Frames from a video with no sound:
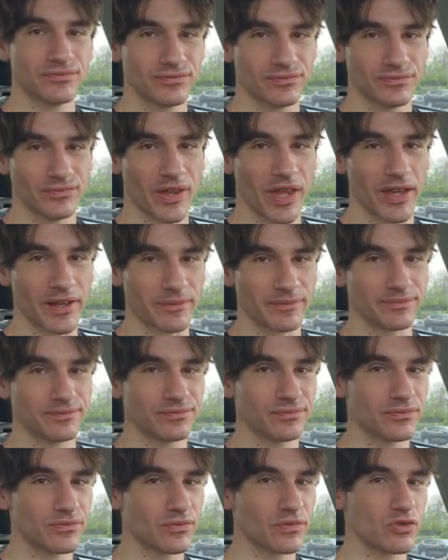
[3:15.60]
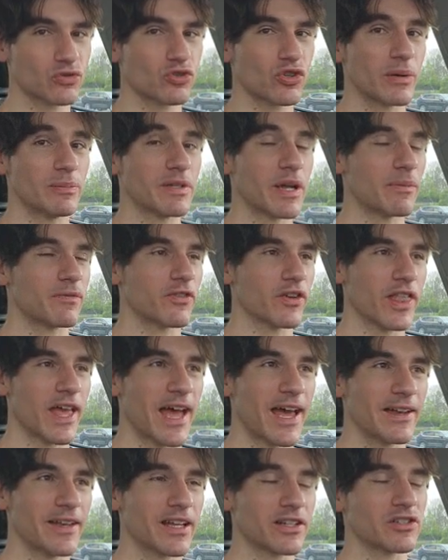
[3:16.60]
like trimmed up for
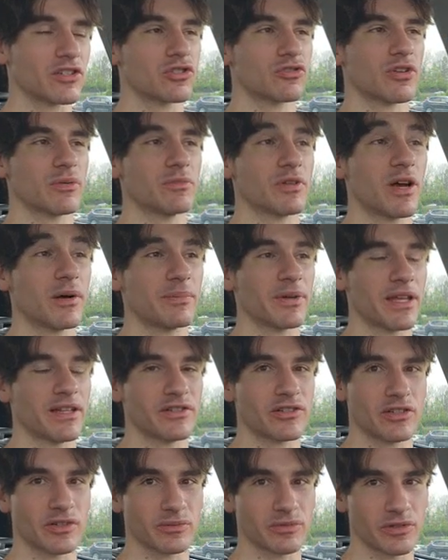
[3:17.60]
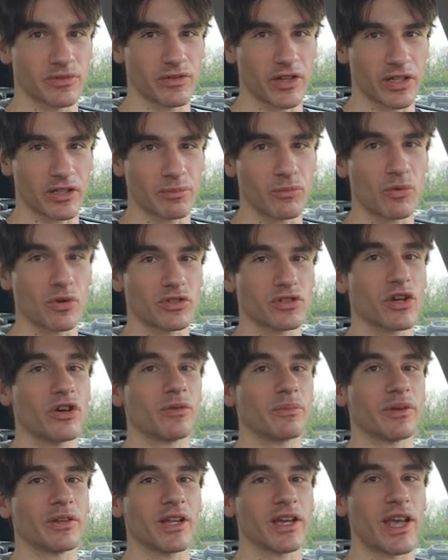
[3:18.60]
that. Not just trimmed up in terms of like more tone,
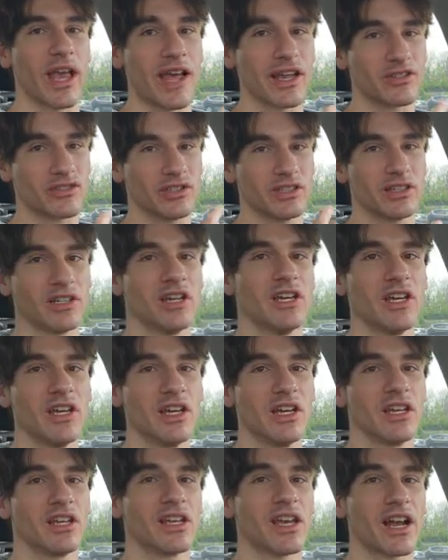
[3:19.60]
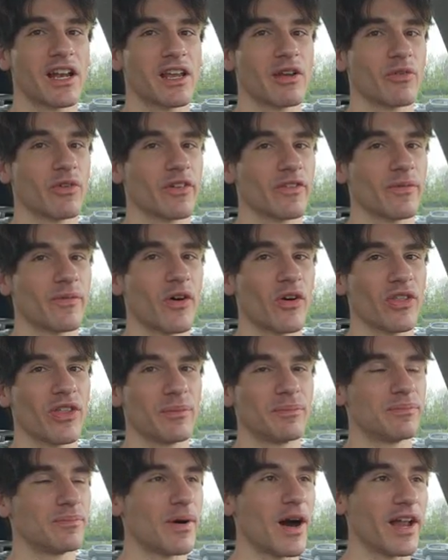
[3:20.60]
but like actually got to get rid of all the
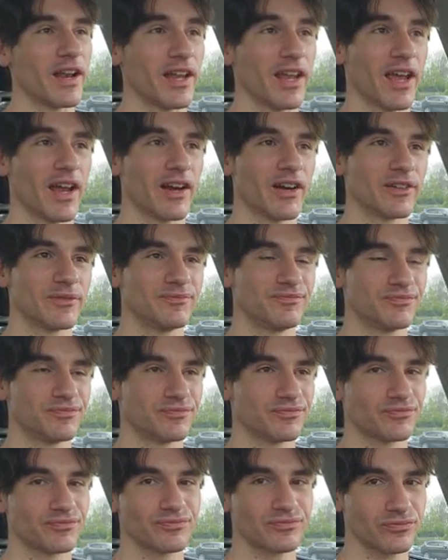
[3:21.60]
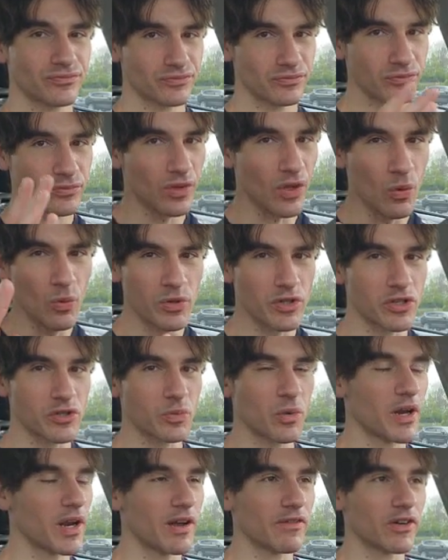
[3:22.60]
body hair, which is
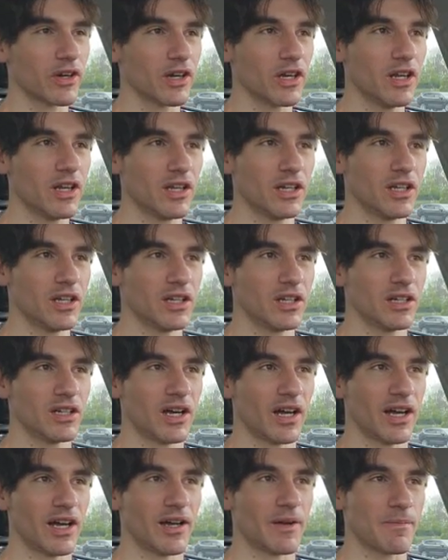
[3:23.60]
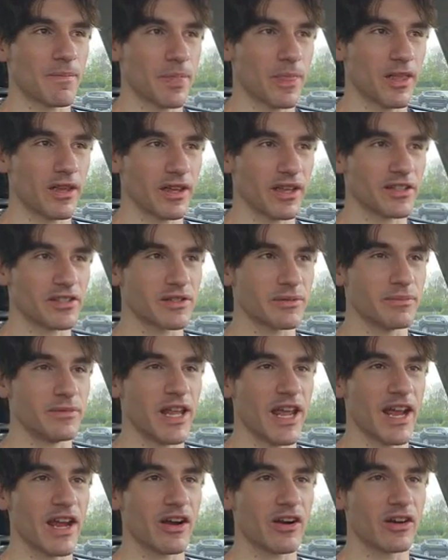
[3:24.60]
whatever. Can get some
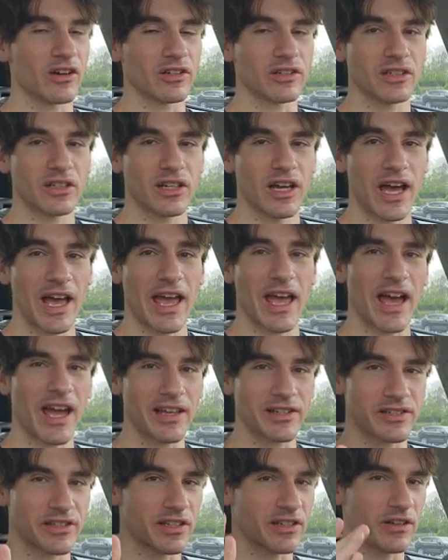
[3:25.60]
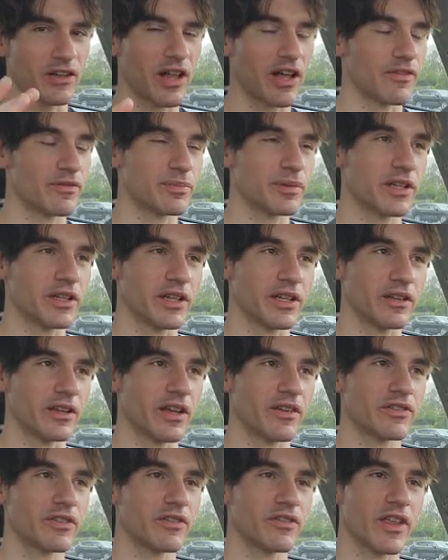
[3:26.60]
nair. I still have plenty
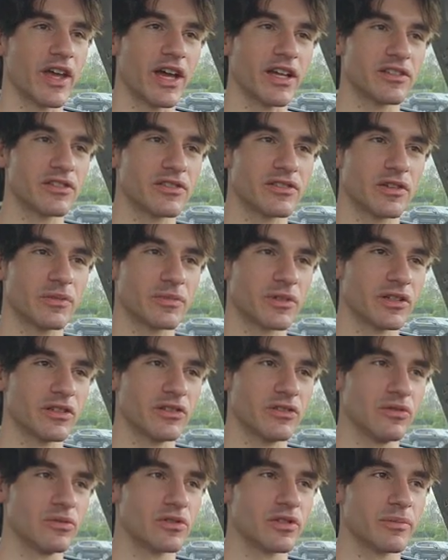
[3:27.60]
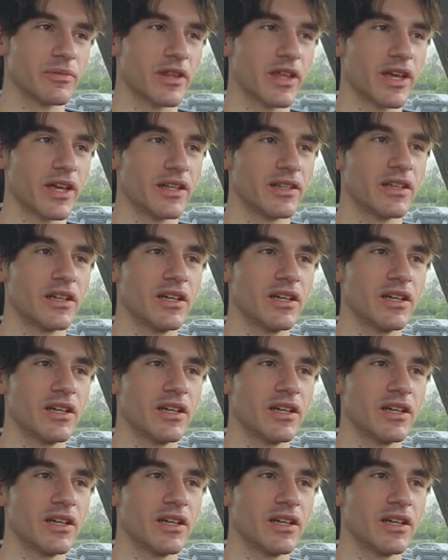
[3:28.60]
left of that, so I'm going to use some of that.